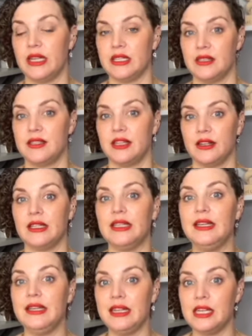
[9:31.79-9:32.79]

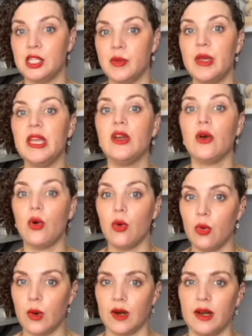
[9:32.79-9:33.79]
necessarily need to be
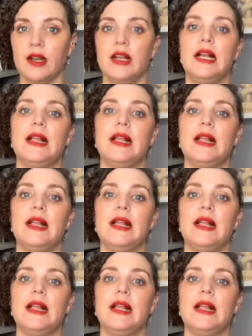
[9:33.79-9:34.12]
or